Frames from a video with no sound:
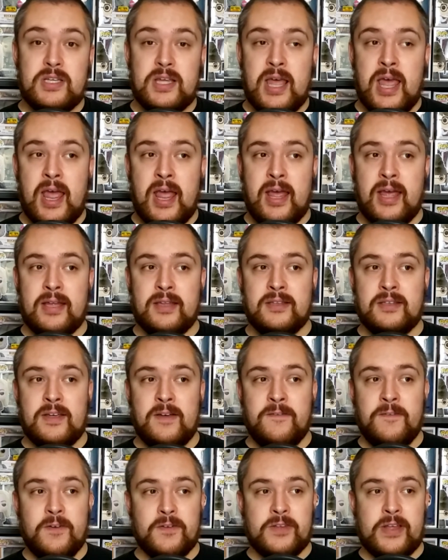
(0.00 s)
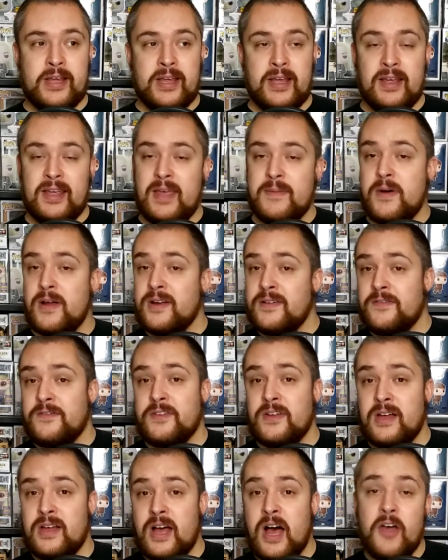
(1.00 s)
and it feels like it came out of
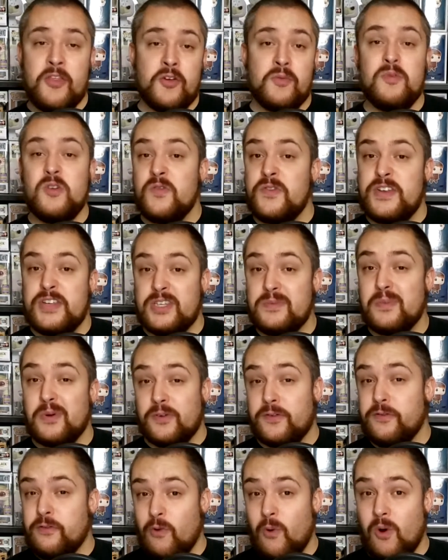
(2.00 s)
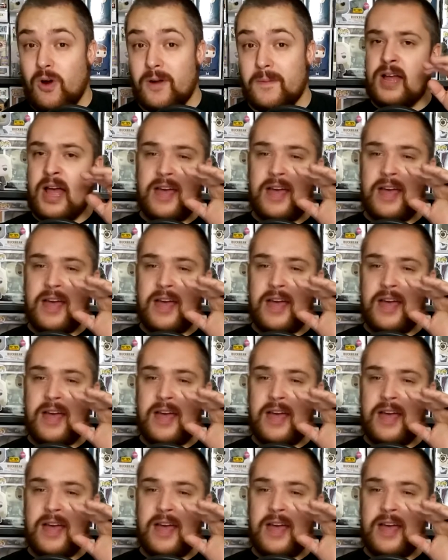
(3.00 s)
other movies before.